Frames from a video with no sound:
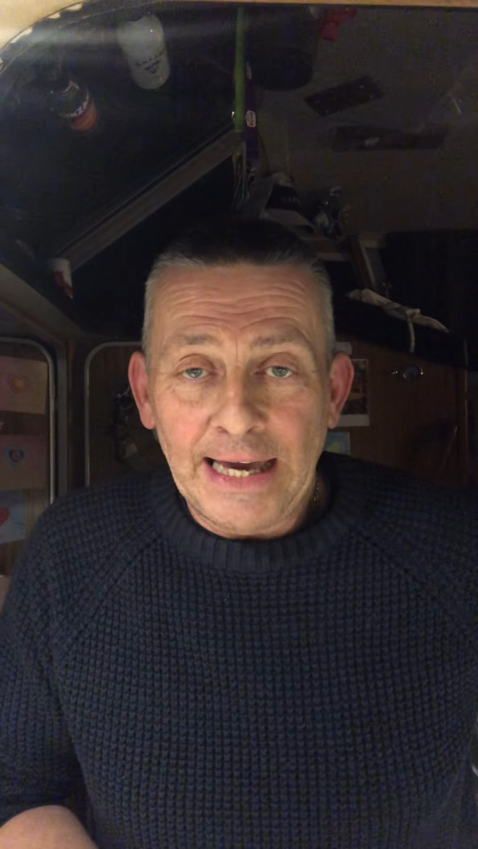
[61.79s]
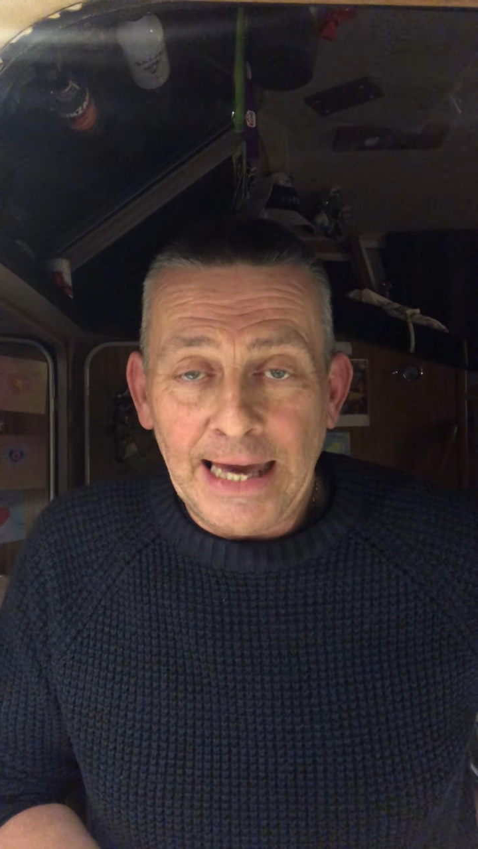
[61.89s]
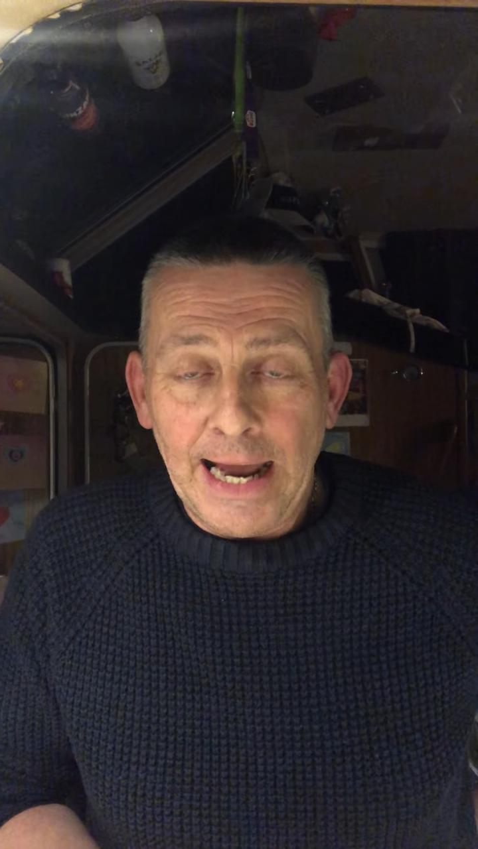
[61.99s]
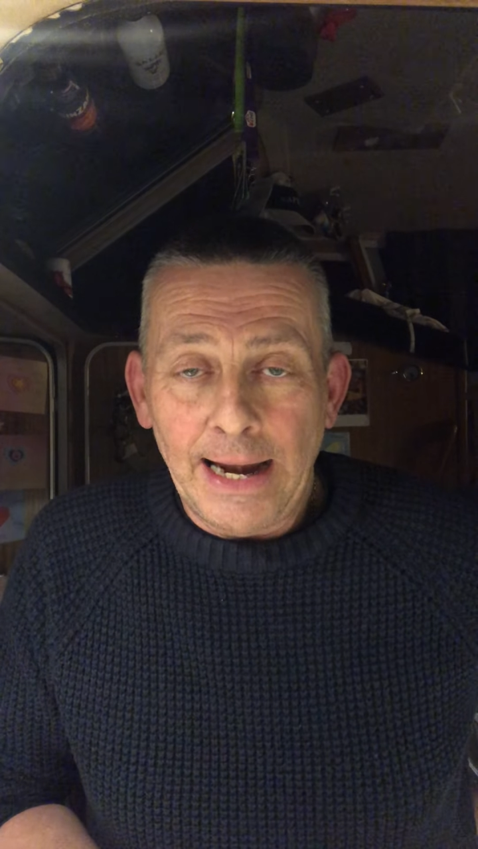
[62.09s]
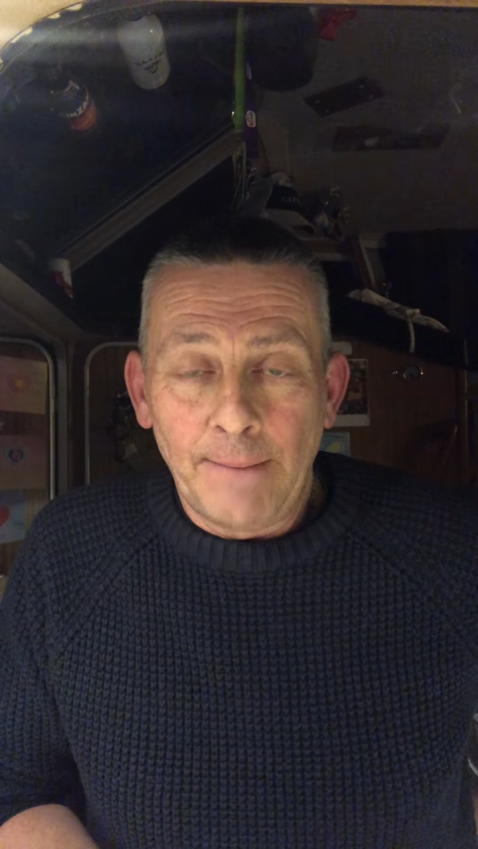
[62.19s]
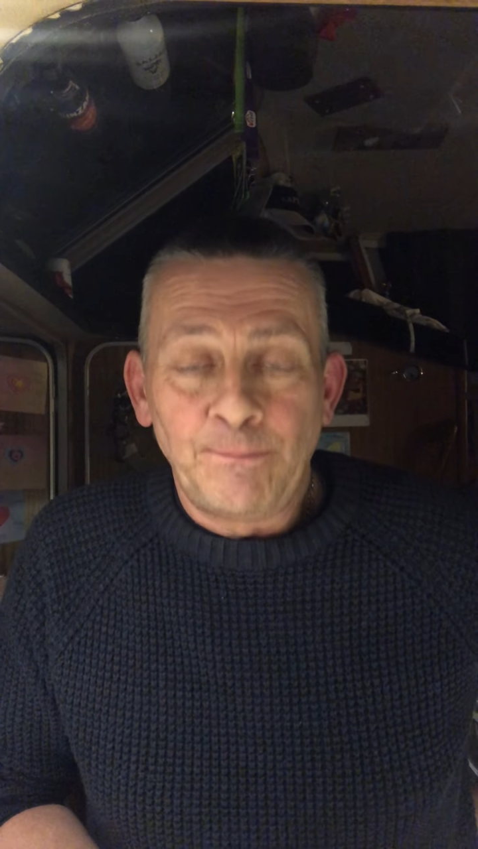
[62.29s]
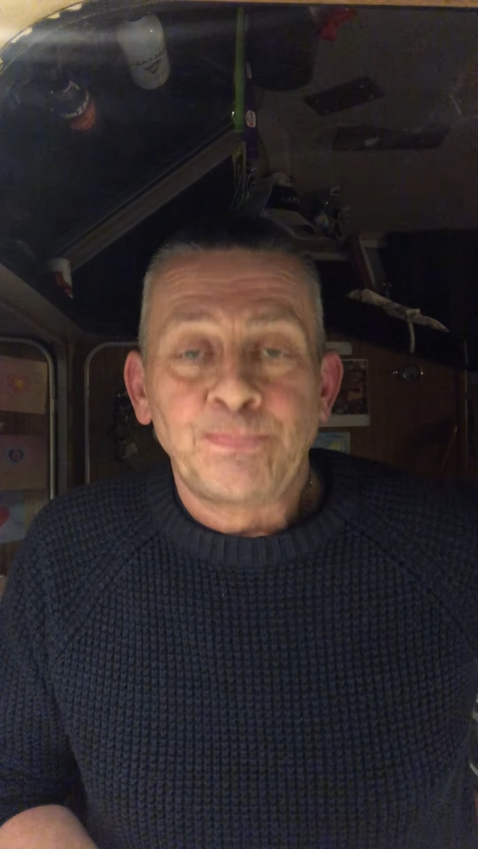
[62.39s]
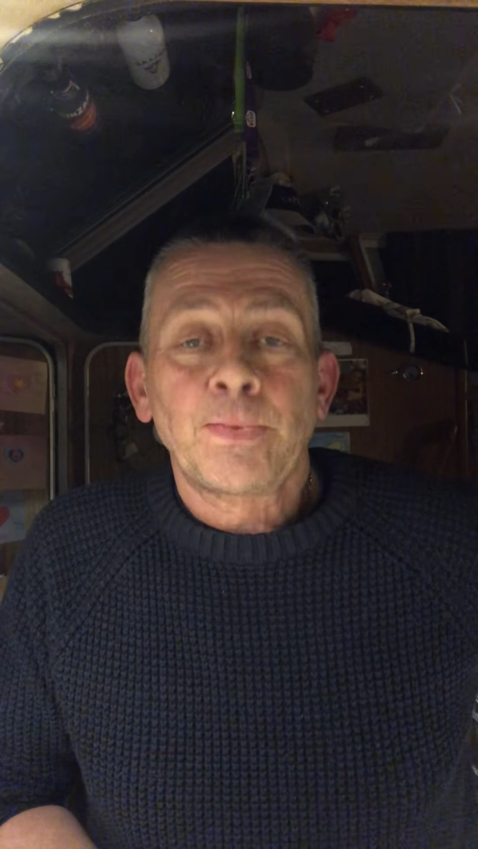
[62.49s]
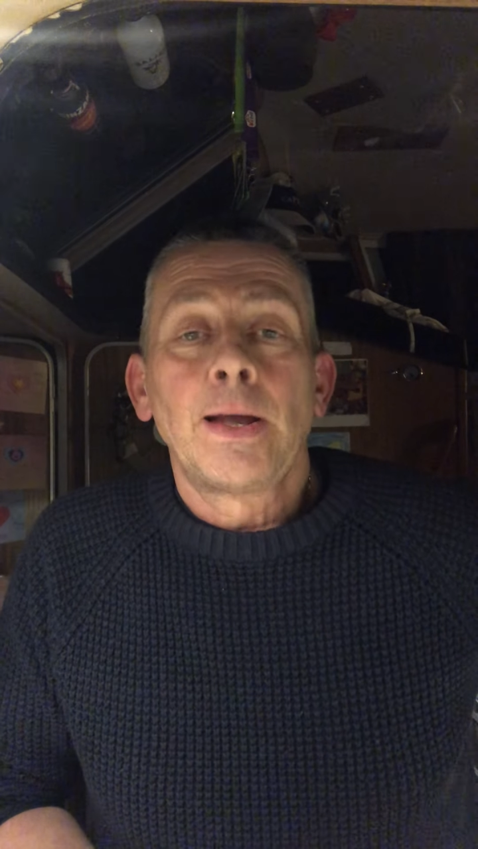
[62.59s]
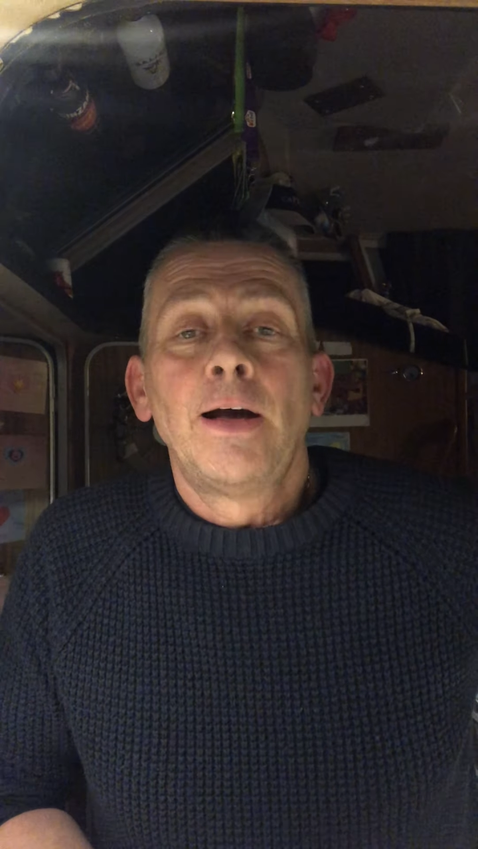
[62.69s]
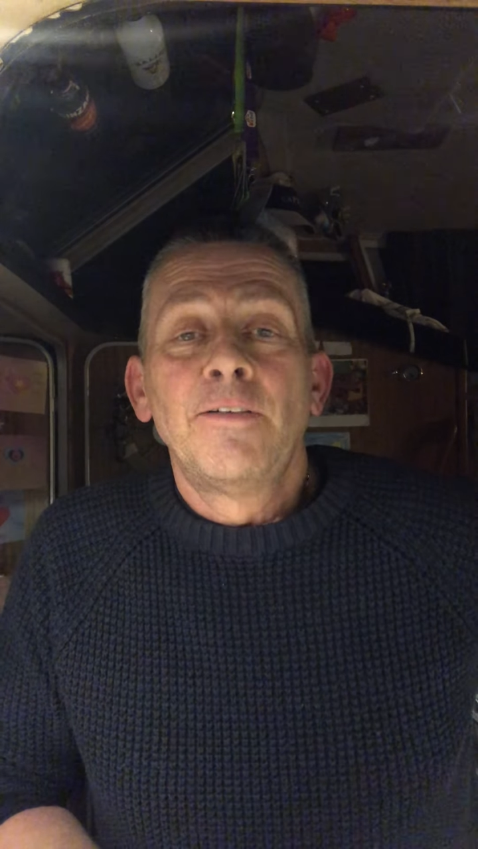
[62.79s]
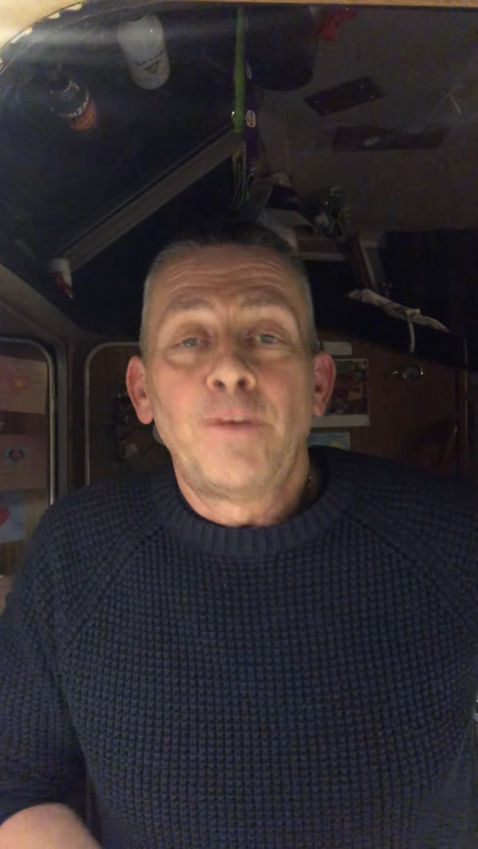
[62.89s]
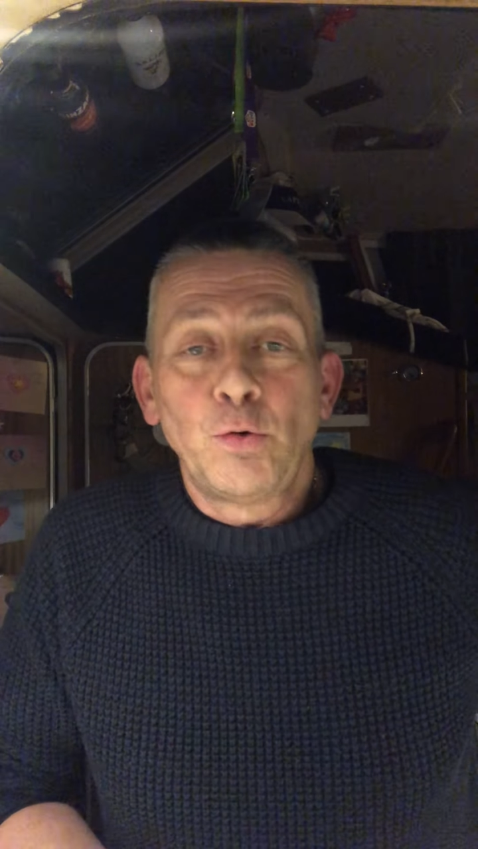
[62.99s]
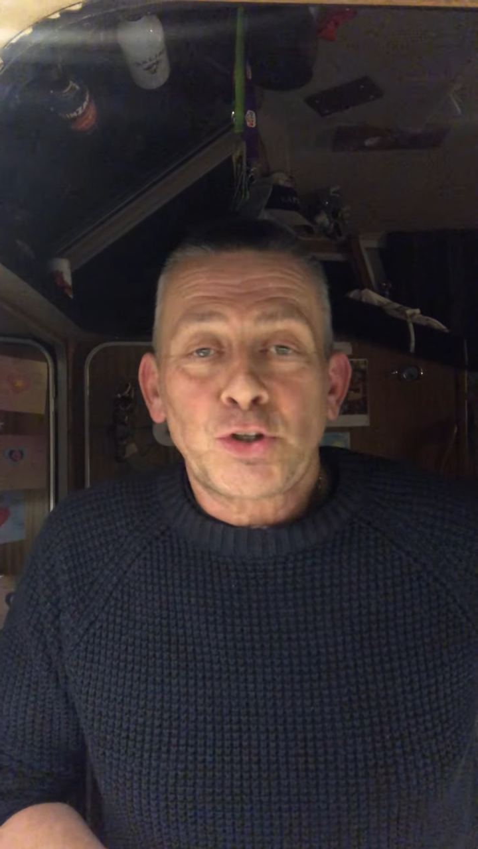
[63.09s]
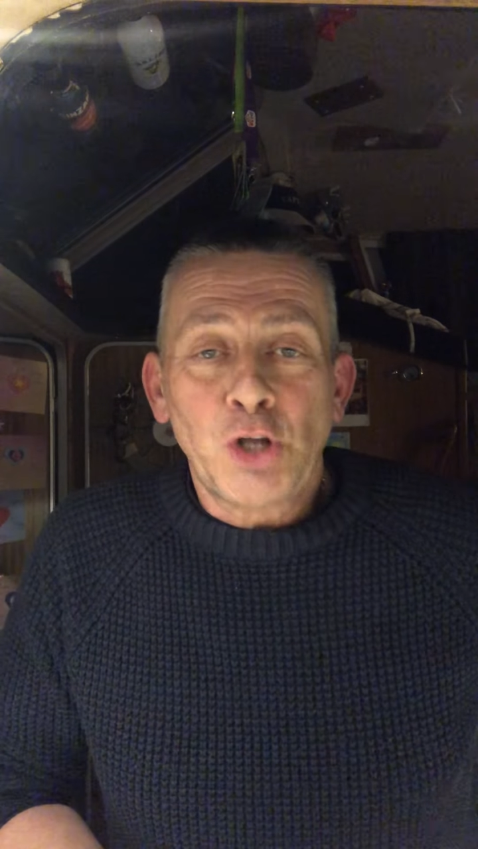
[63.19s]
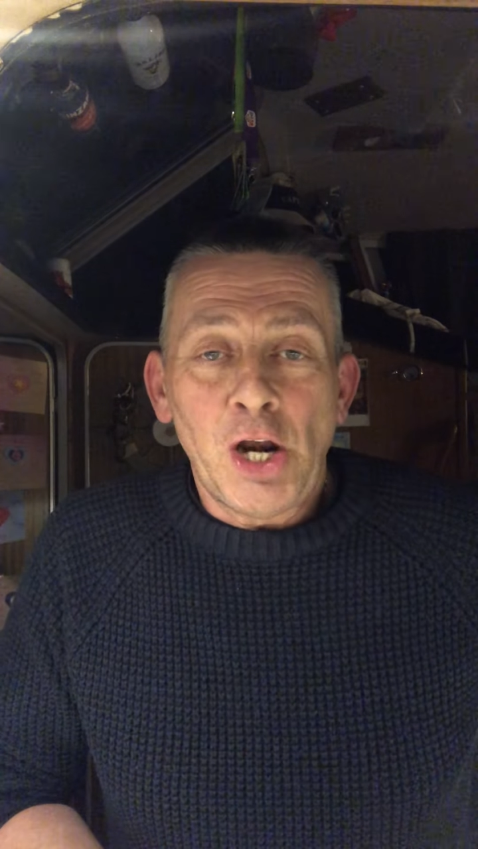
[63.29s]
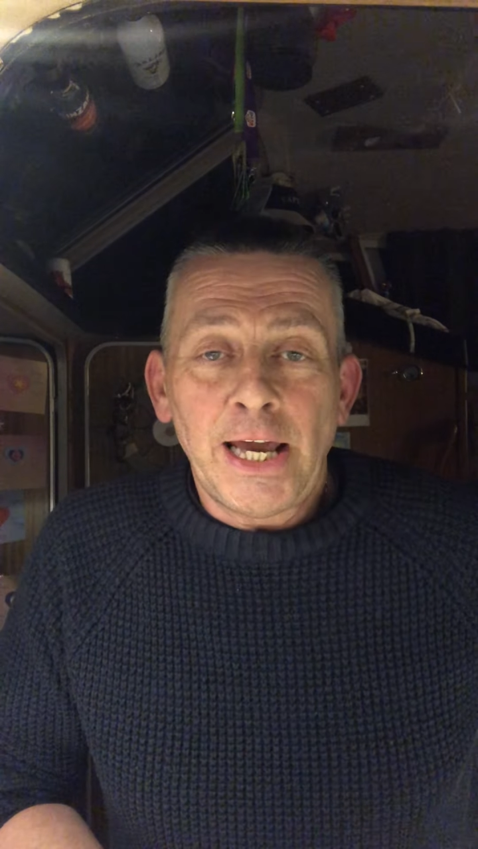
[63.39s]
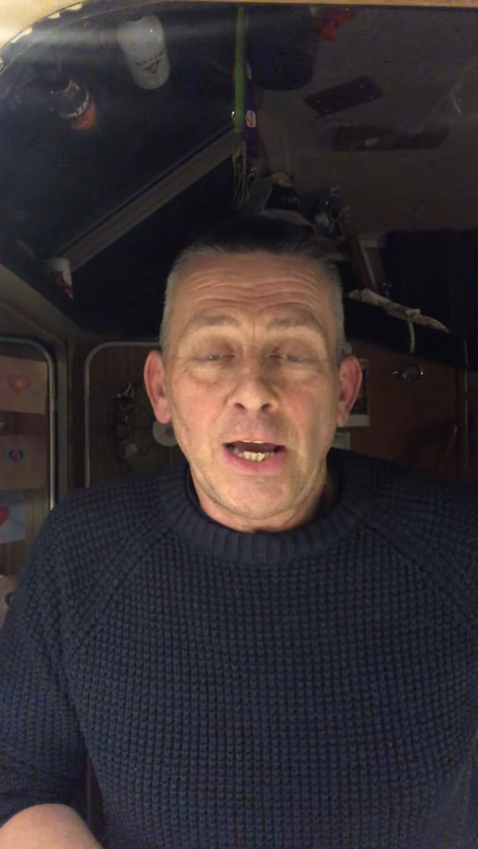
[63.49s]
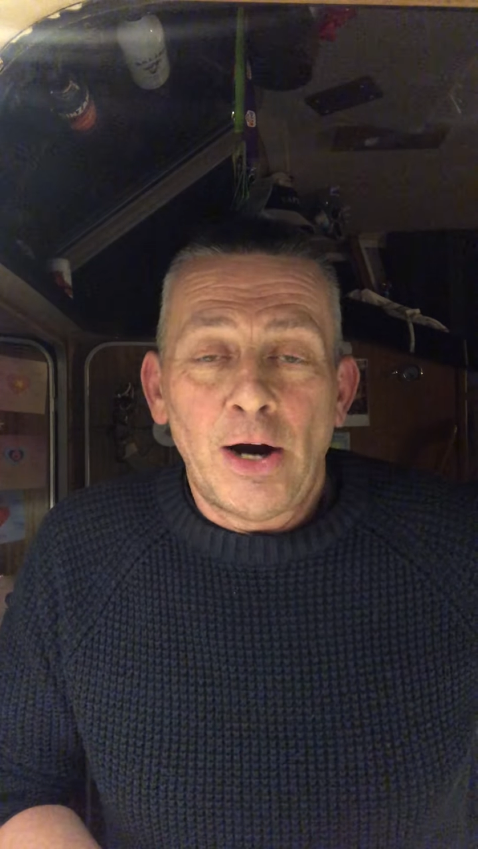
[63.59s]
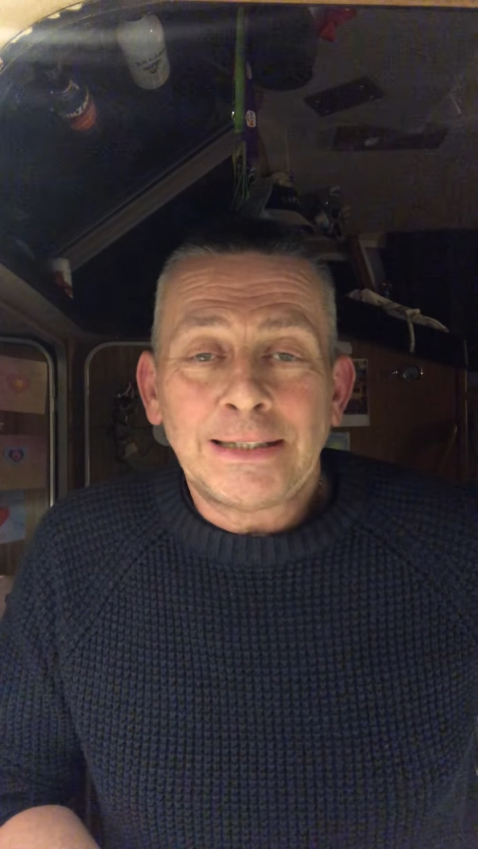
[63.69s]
again. Fortunately, I